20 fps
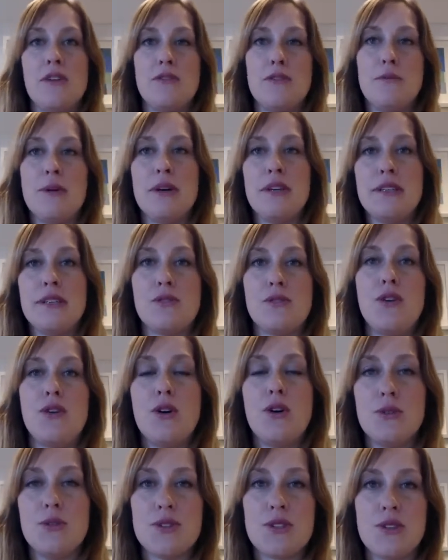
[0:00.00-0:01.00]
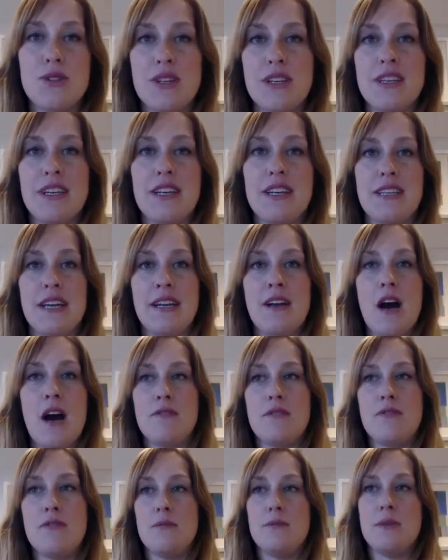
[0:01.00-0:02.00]
everybody's phone so they can get data
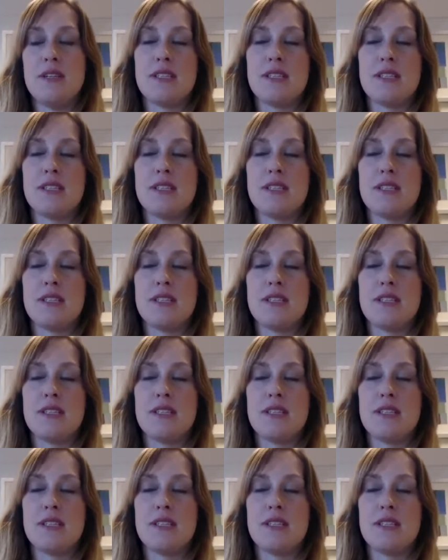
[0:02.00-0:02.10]
off of them.